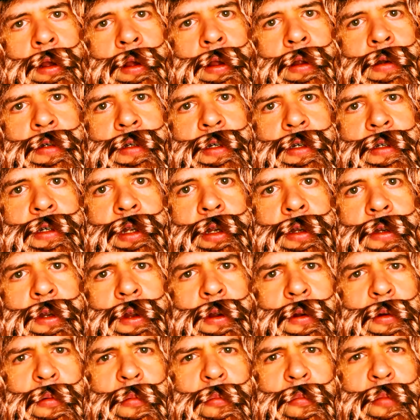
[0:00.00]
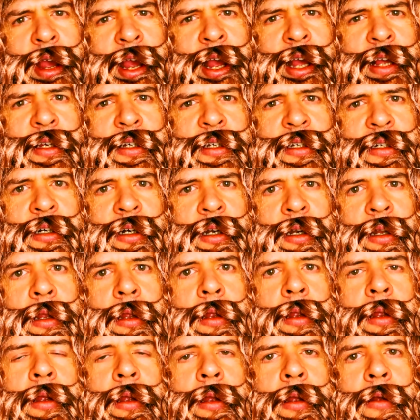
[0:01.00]
And she said, you bastard.
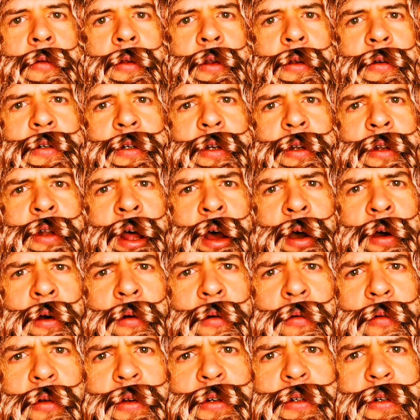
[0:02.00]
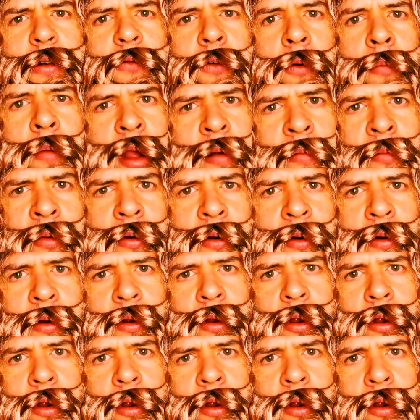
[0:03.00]
You should know. You should remember.